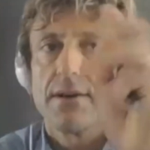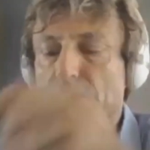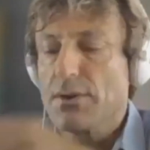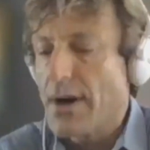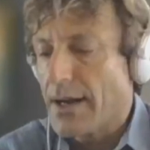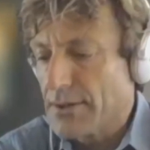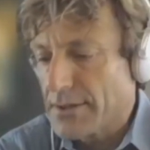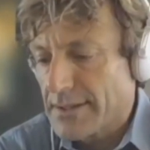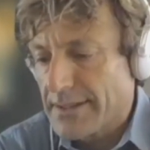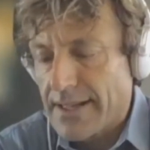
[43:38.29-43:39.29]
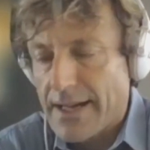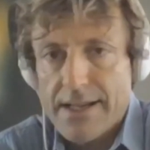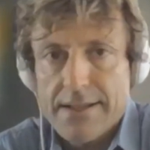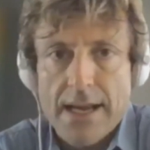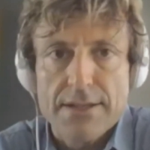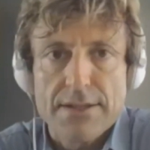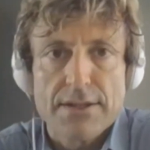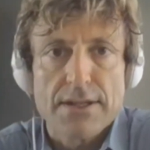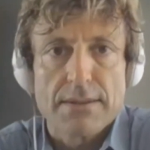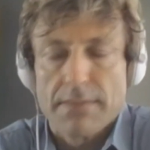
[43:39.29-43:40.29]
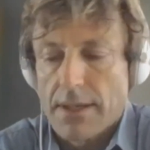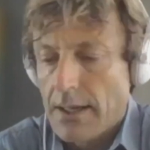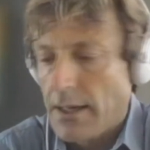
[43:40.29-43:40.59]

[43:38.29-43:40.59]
although I don't like this term,